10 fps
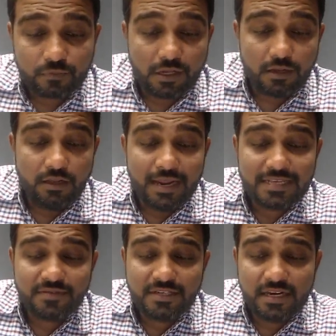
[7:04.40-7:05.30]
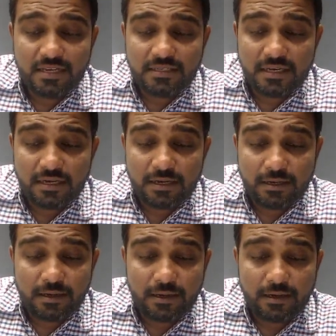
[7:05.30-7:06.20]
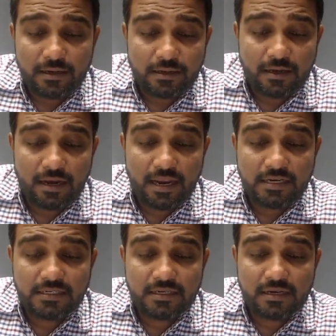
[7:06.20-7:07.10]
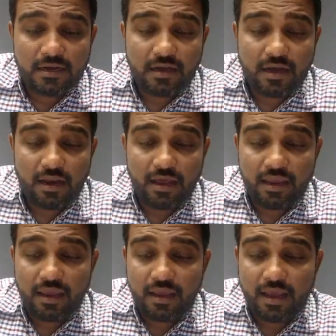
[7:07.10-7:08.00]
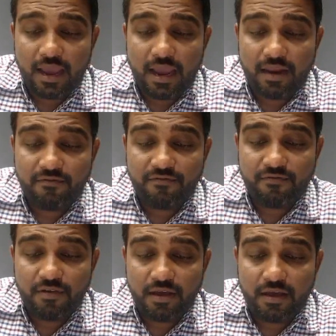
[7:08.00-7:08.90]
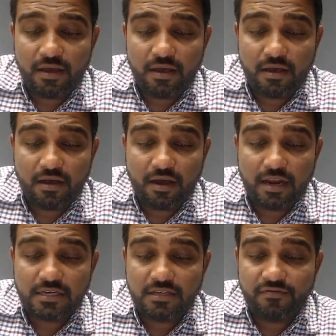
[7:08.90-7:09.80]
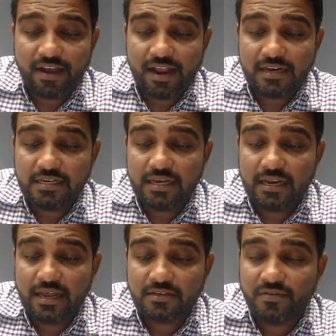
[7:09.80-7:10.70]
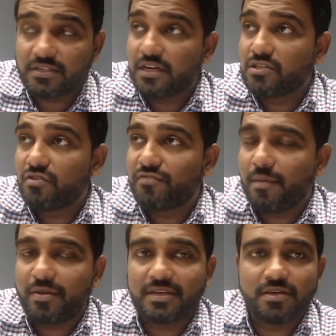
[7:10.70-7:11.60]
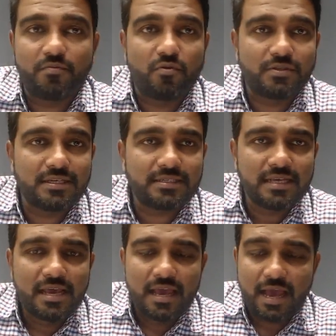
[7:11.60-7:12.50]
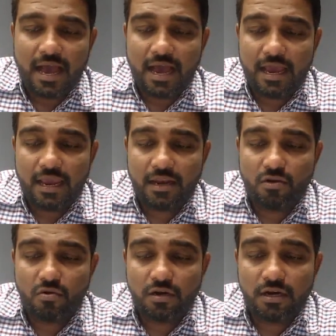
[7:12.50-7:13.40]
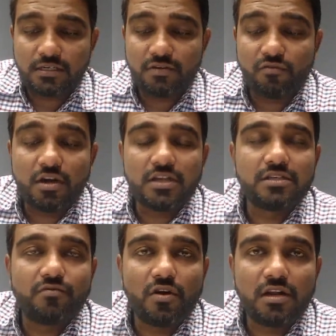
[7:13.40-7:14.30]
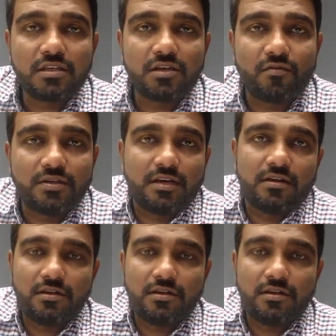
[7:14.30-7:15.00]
The next question is Ganesh Kalagi, and Ganesh is a faculty, and the question is on fabrication process. I don't understand what is the question.